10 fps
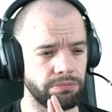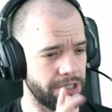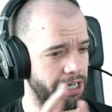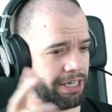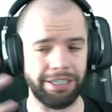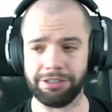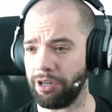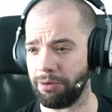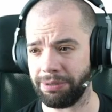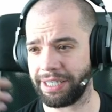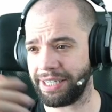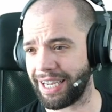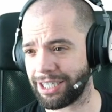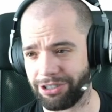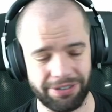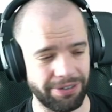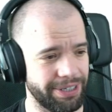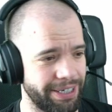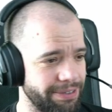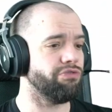And interloper's then an action,
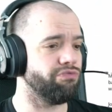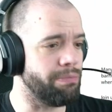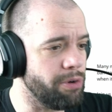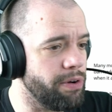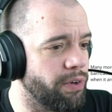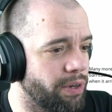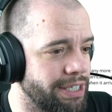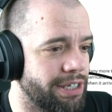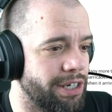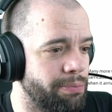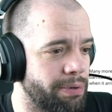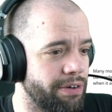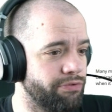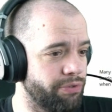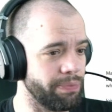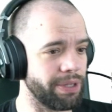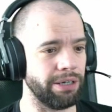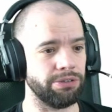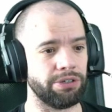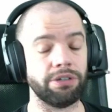okay. Remove your interloper from the
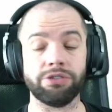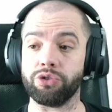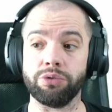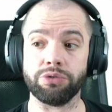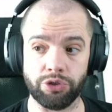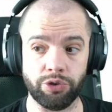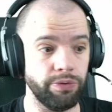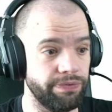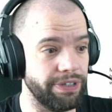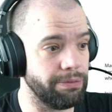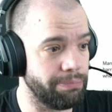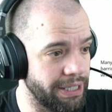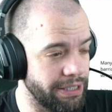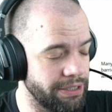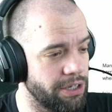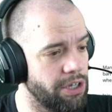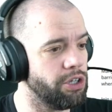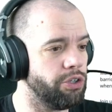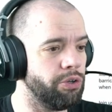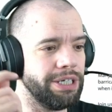kill zone and score 2 VPs.
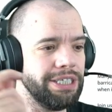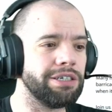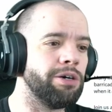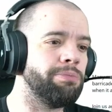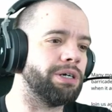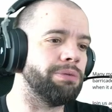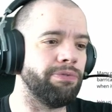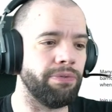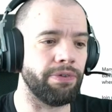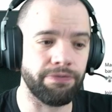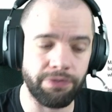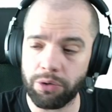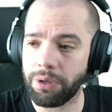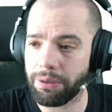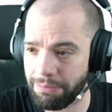Your interloper can perform the following